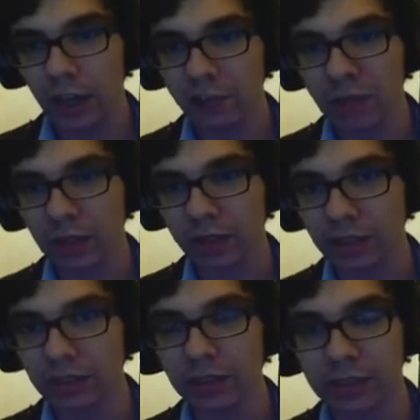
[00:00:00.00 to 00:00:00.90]
I built
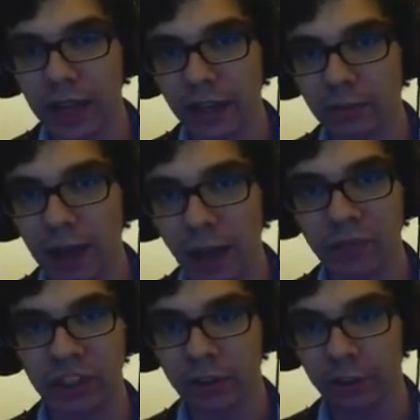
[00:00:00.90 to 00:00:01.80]
this in the second
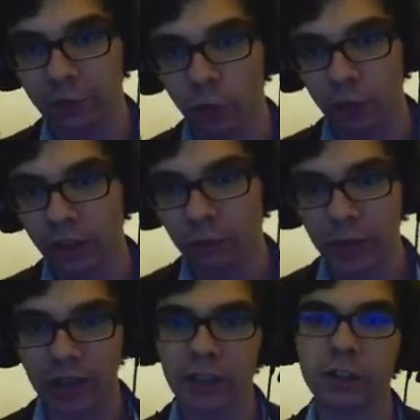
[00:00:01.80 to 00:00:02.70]
map. This is the fourth
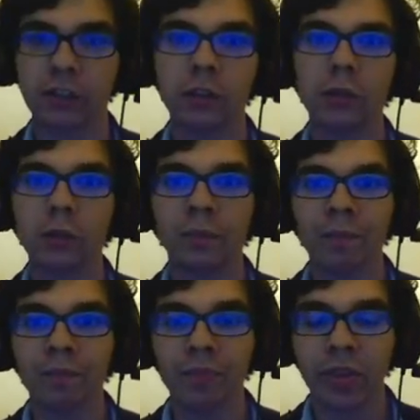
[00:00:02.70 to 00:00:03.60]
already, so
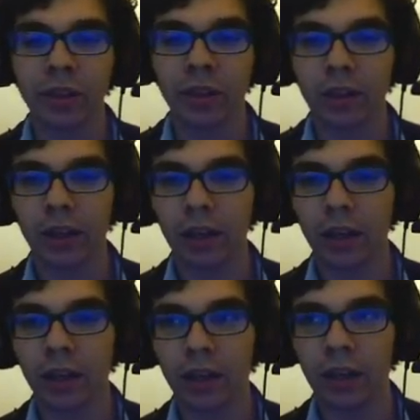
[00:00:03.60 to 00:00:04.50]

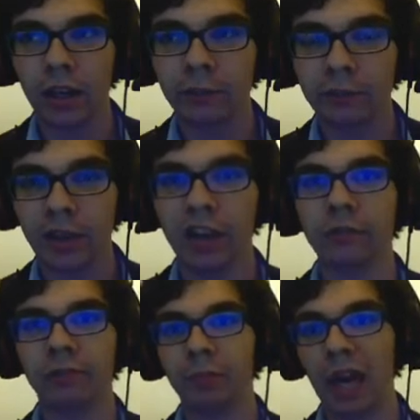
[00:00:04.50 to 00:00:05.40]

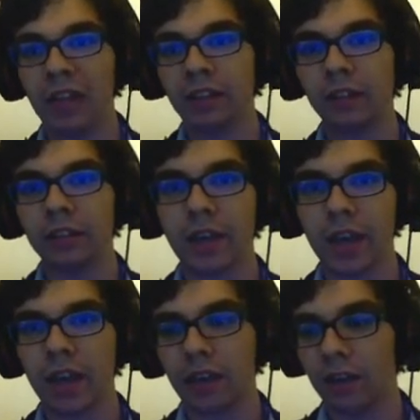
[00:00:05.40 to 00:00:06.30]
I've pasted this
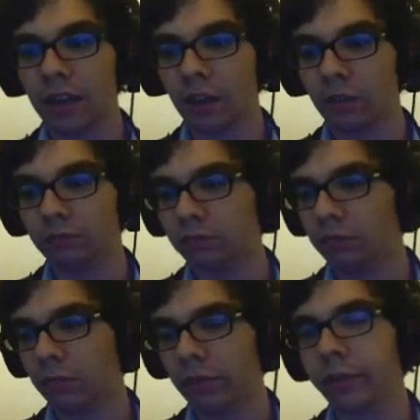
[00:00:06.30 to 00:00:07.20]
thing in like
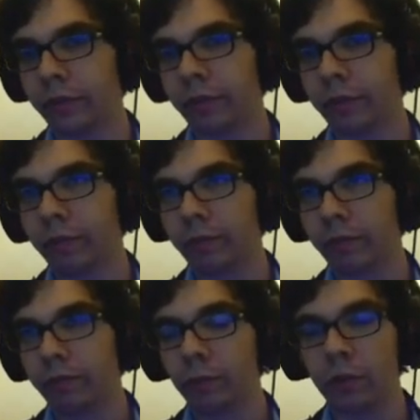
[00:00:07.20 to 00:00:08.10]

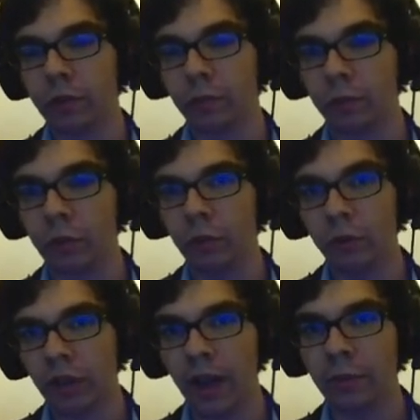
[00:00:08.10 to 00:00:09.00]

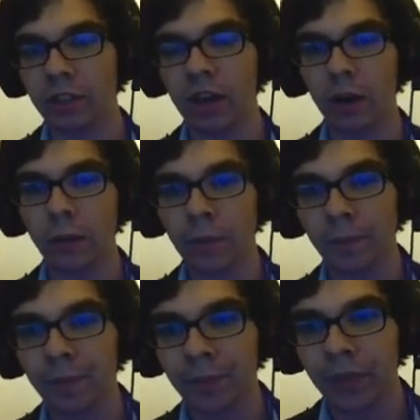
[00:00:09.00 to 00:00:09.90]
two times now.
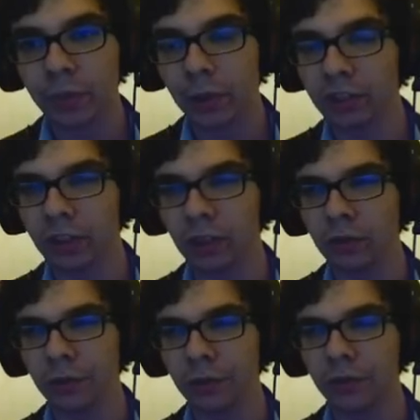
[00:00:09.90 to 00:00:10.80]
Wait,
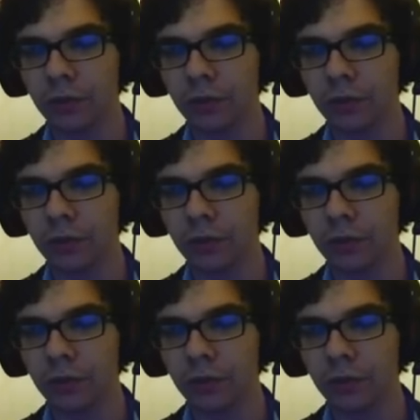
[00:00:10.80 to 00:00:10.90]
no.